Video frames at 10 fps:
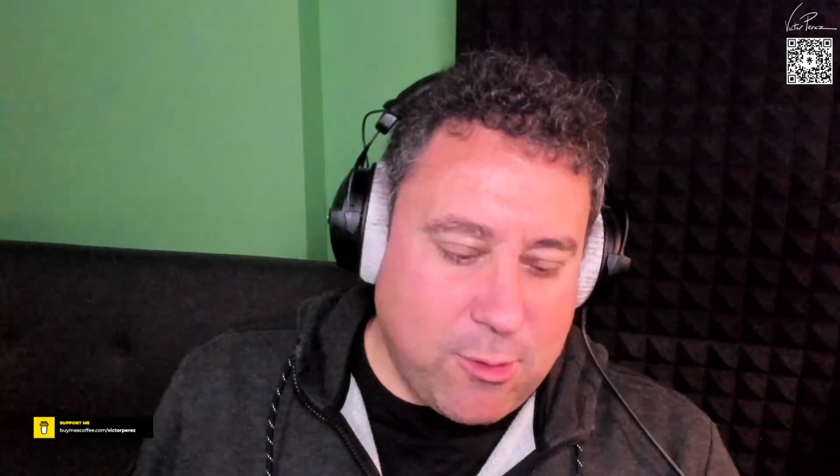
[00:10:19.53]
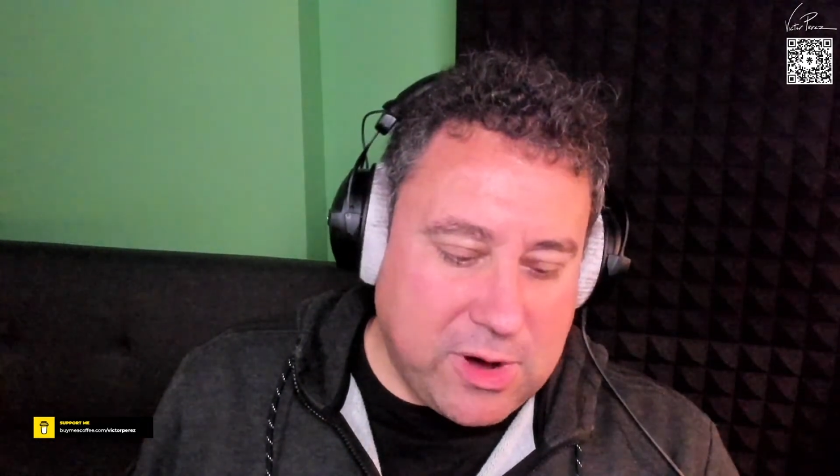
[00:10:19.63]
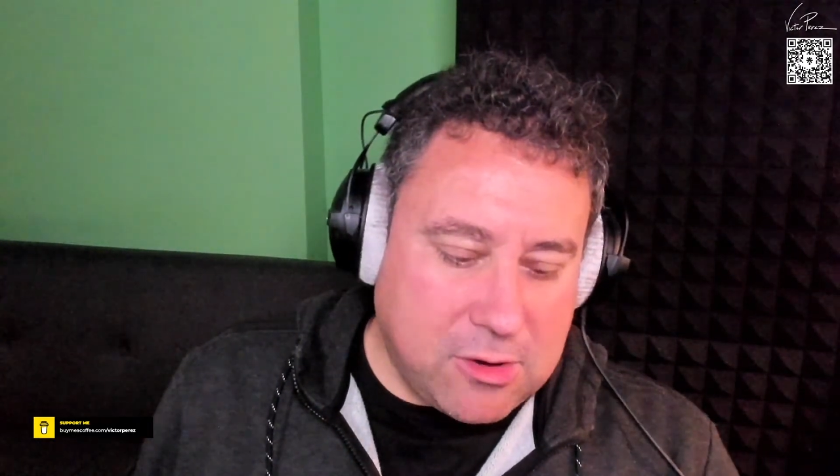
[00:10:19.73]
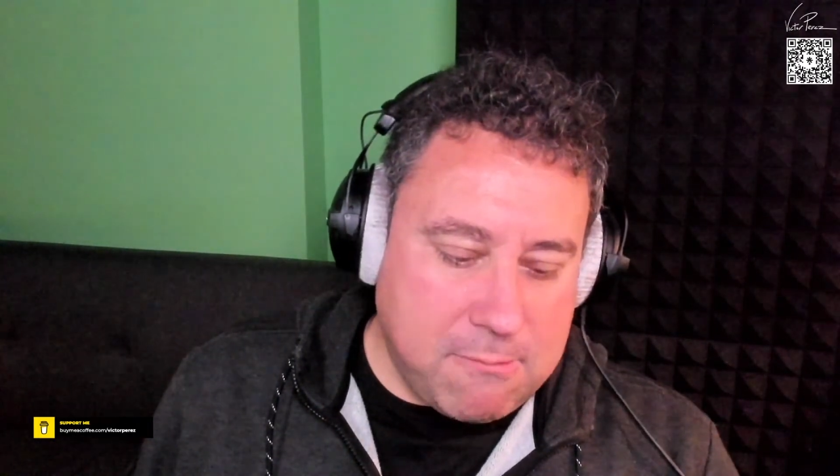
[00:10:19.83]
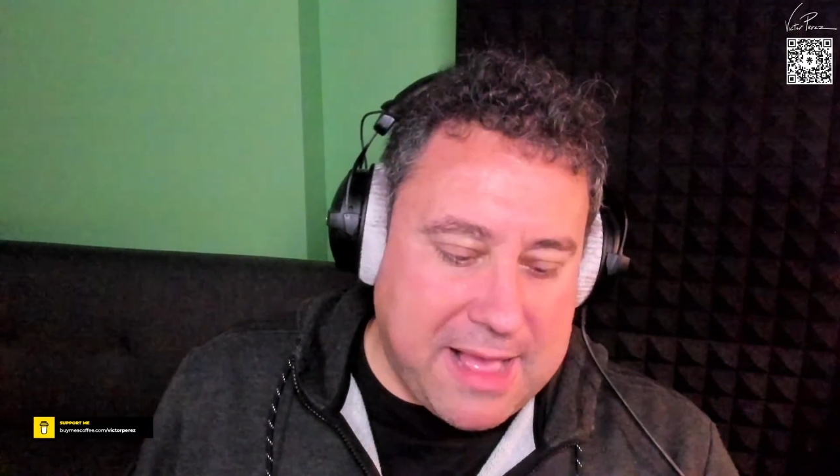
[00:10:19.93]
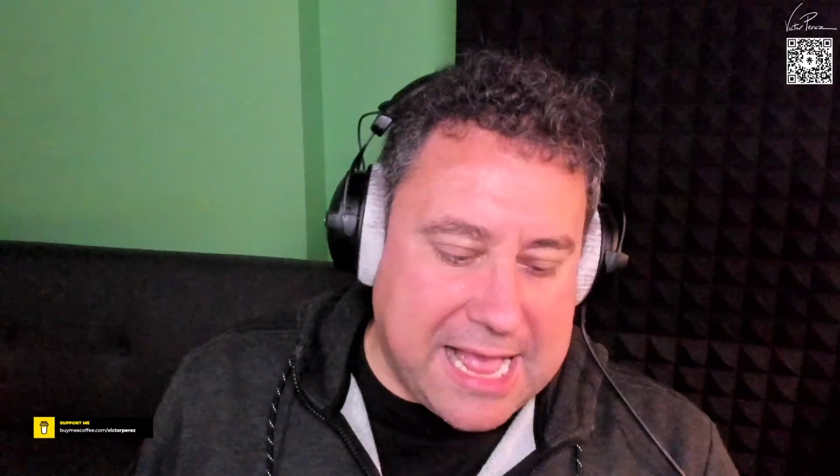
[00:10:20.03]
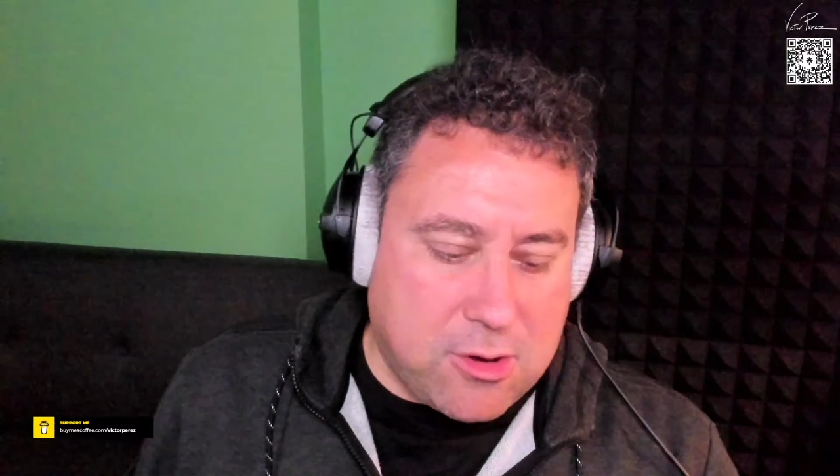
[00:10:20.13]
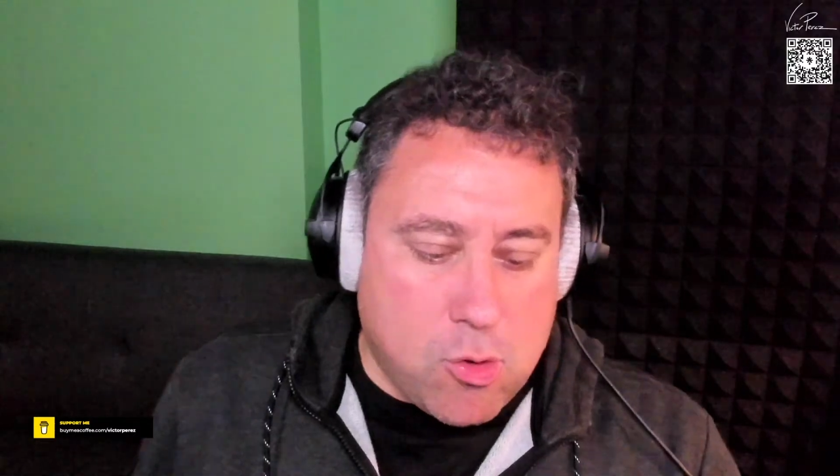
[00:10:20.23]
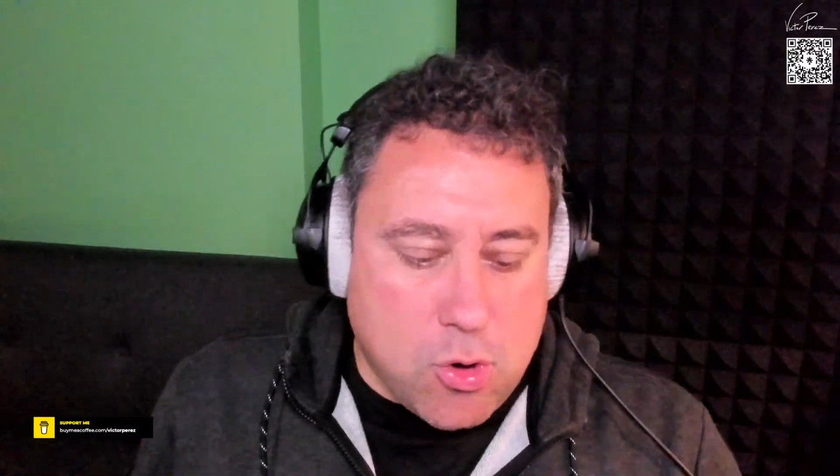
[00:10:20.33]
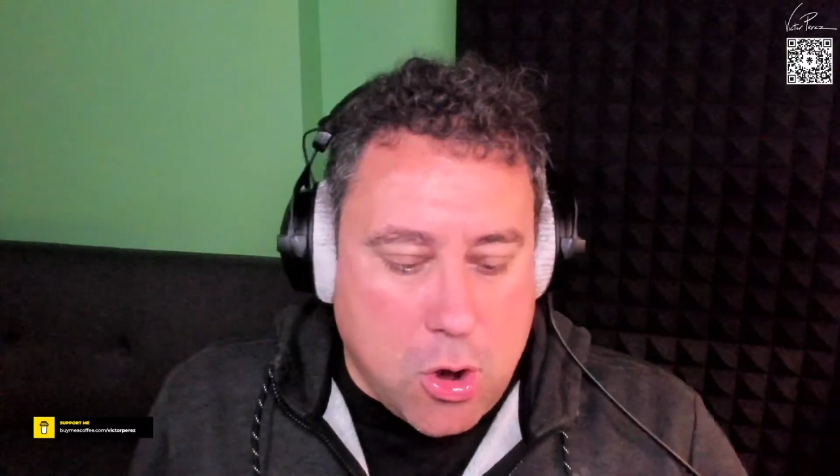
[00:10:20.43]
welcome
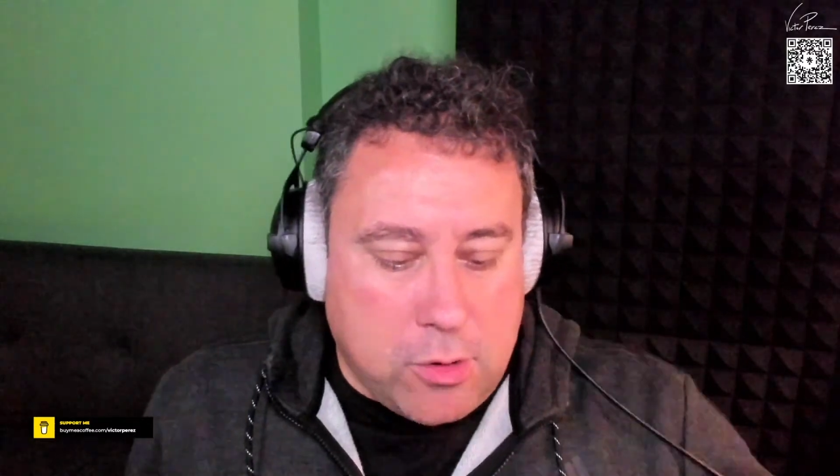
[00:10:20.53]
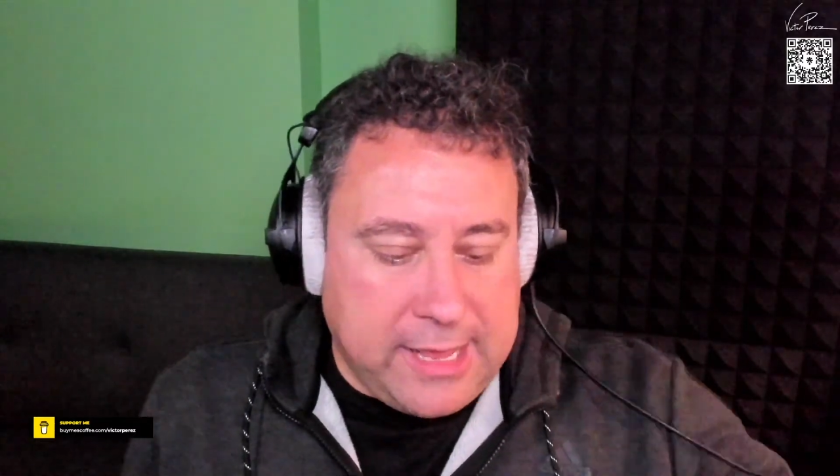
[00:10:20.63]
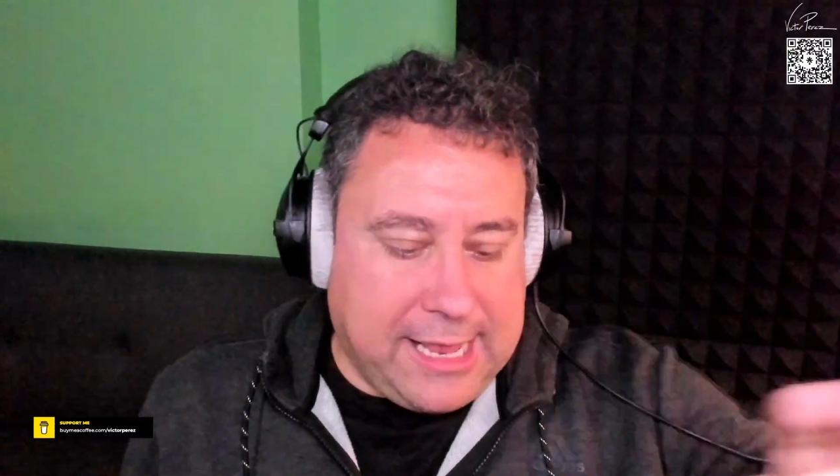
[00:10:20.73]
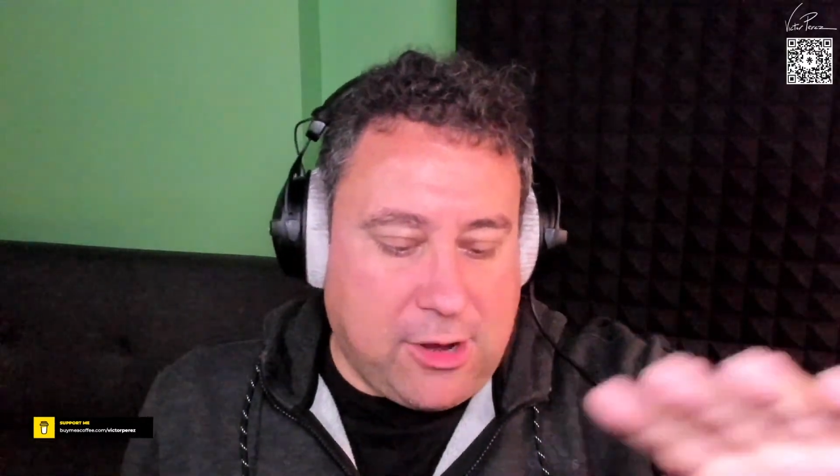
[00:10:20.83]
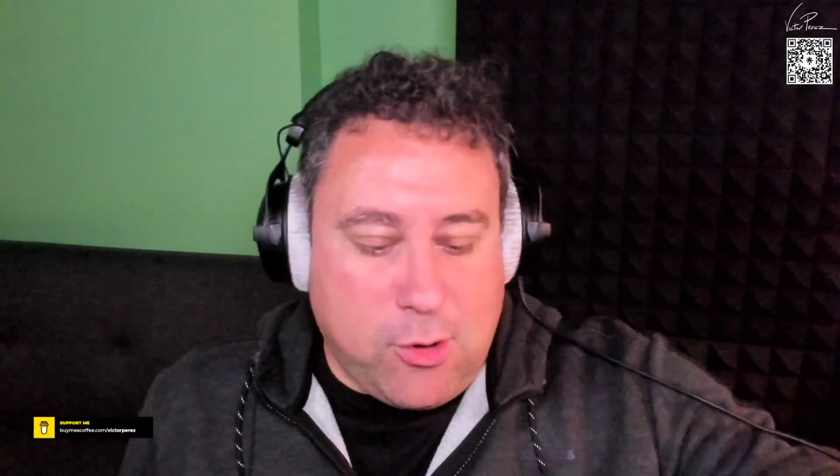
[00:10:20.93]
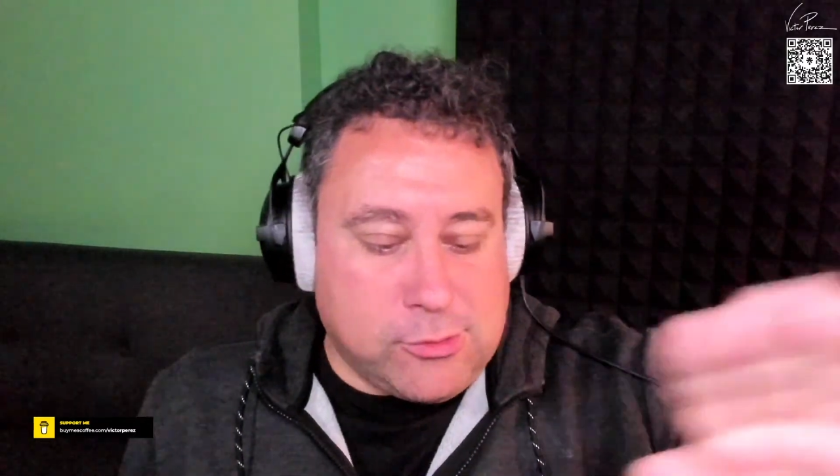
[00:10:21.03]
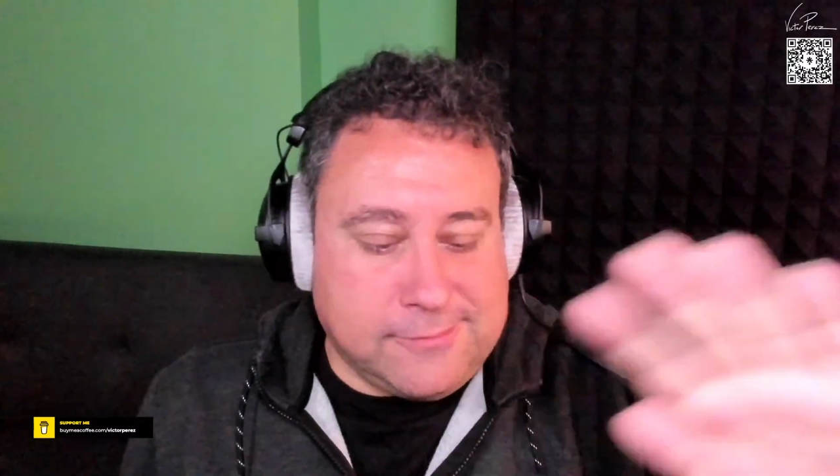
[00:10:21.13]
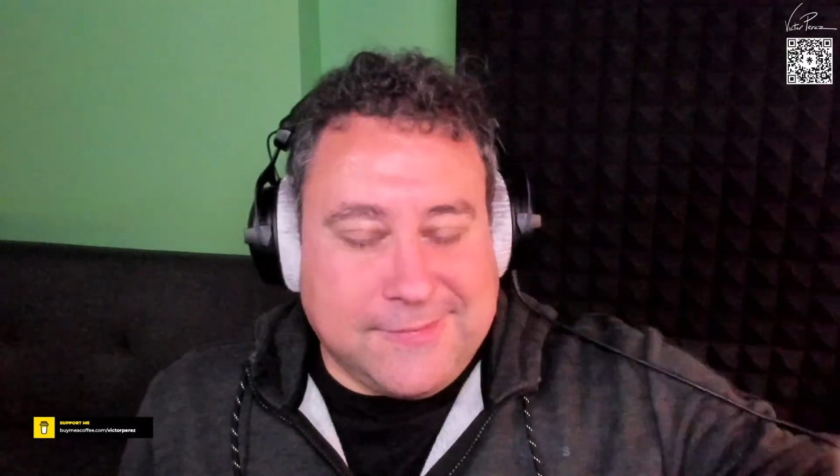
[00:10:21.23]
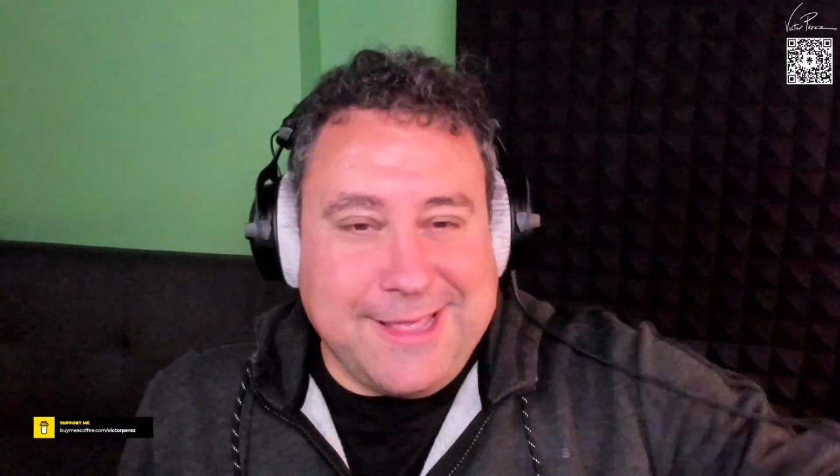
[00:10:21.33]
back, Hugo. Hello.